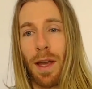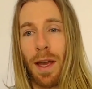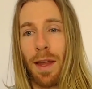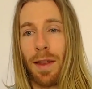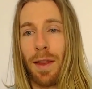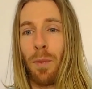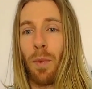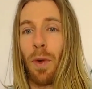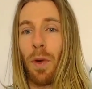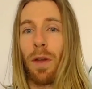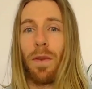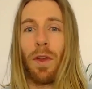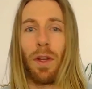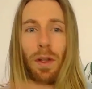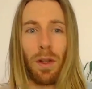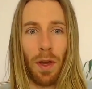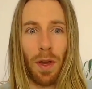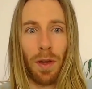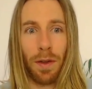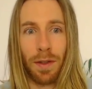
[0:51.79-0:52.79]
And then what have
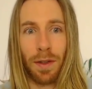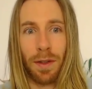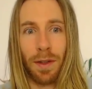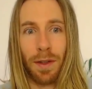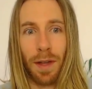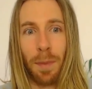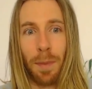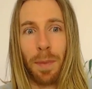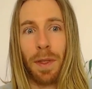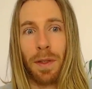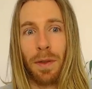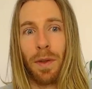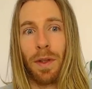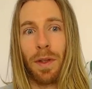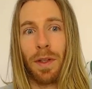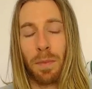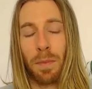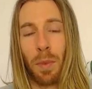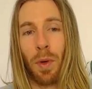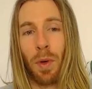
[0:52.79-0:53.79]
you learned up until
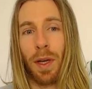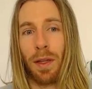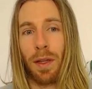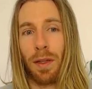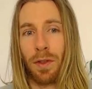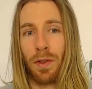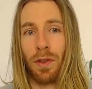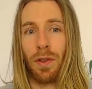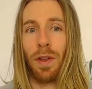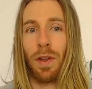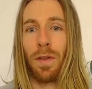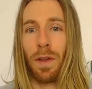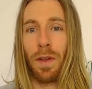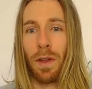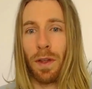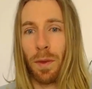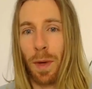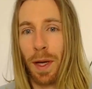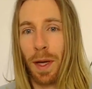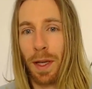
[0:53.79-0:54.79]
this point that
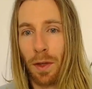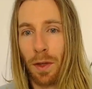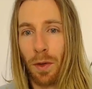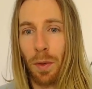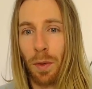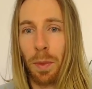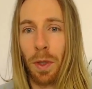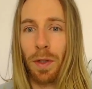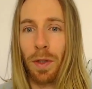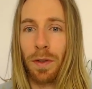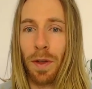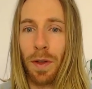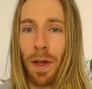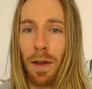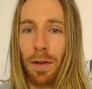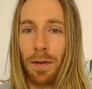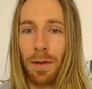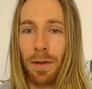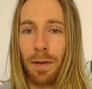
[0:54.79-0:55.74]
shifted the way that you approach life?